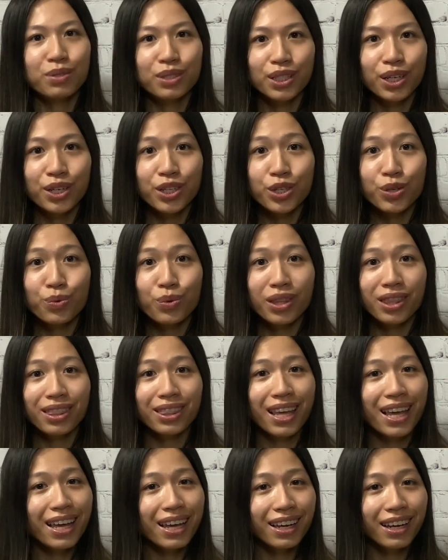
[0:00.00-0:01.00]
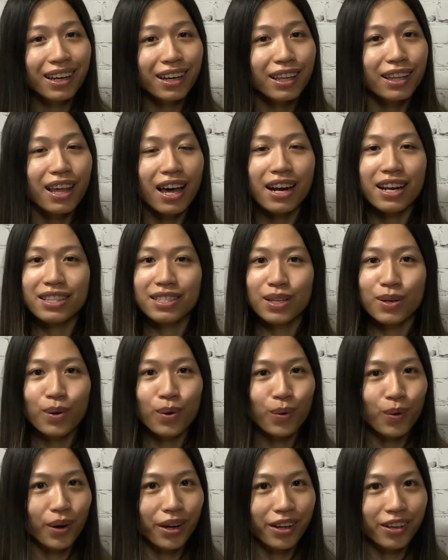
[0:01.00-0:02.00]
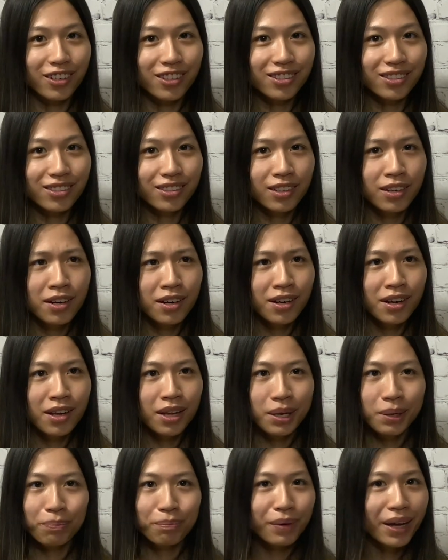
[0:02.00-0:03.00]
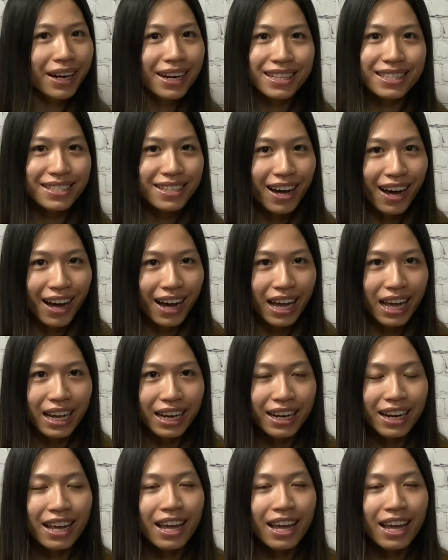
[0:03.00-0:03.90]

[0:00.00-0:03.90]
So you would think that it's an oil, but it's not.